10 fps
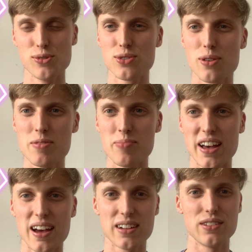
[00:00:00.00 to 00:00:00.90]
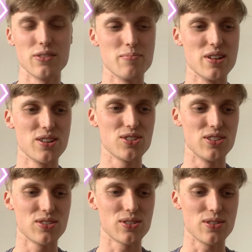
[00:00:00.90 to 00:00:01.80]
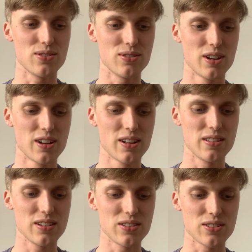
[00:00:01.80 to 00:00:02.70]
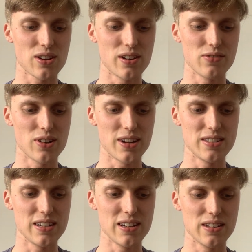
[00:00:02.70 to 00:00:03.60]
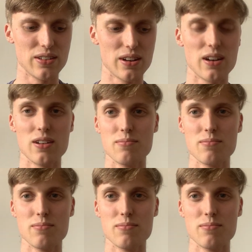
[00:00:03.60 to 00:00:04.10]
What do I mean by active immersion? So this is kind of an idea that